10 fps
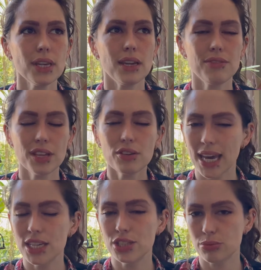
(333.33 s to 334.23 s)
If there are
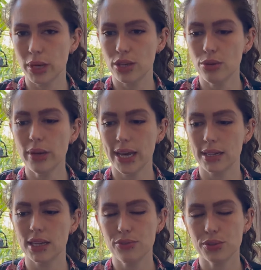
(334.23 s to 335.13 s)
occasions where you can
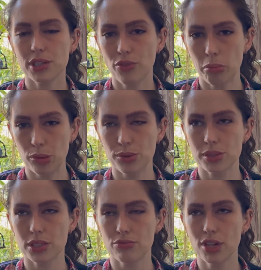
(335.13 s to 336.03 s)
give yourself a pause
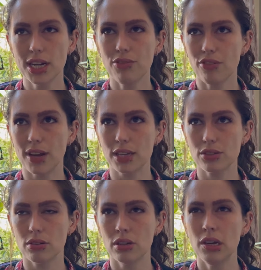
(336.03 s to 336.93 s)
to really reflect
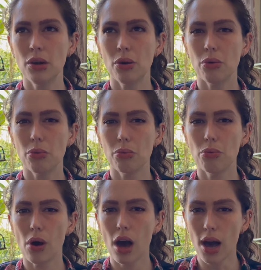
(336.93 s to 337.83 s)
on,
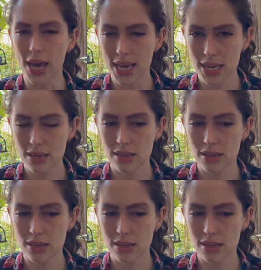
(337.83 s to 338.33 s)
why